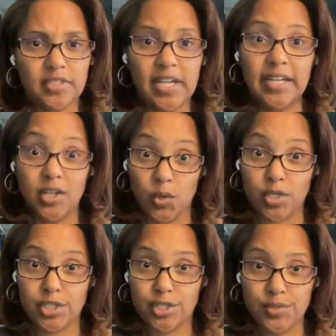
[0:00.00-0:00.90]
And in order
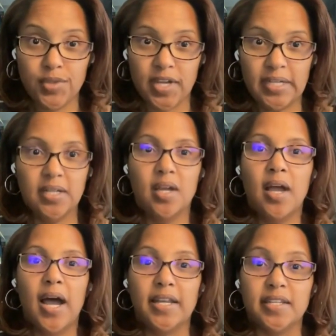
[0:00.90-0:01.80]
to do that,
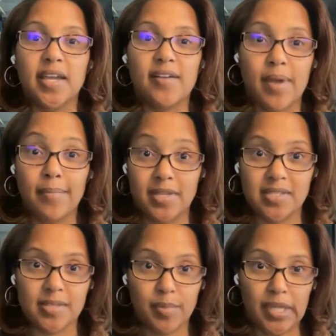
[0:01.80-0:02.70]
I need to have my
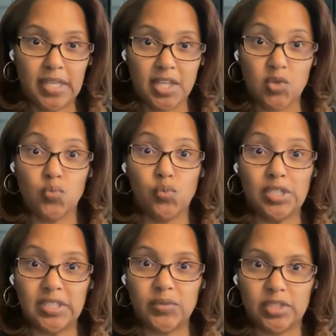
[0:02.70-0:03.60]
business plan like
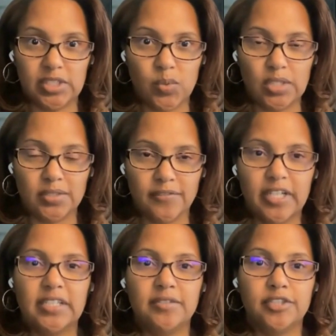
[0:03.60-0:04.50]
really, really well
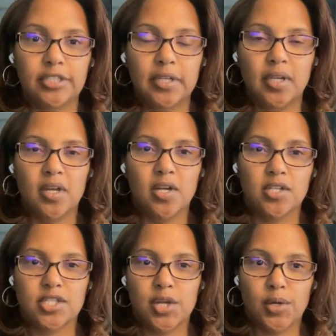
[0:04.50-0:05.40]
defined.
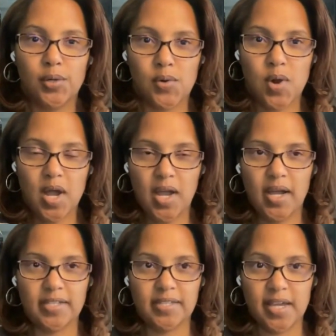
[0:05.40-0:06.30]
So
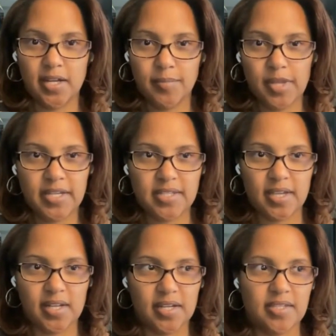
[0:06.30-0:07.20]
I sat up last night
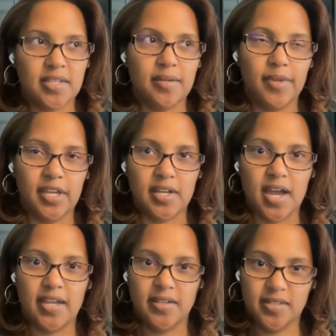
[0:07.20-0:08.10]
and I said, man,
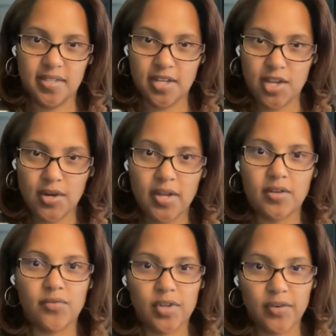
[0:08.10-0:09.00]
I could sit here
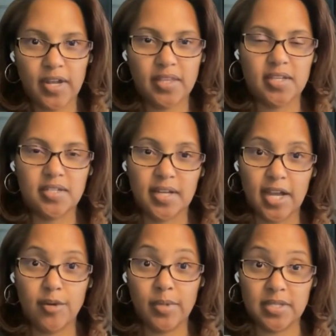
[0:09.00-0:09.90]
and rewrite the
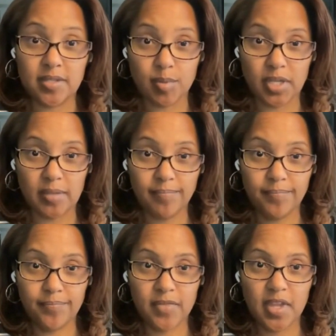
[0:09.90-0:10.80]
entire business plan
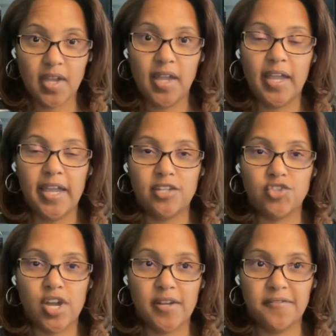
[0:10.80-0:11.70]
and
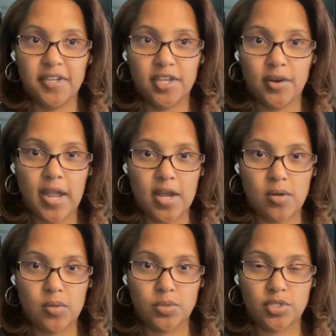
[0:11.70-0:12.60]
try to figure
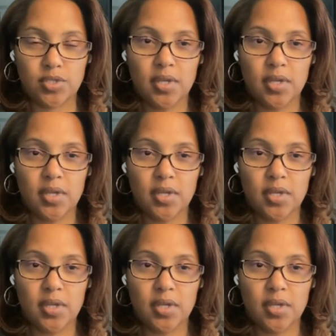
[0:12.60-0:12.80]
out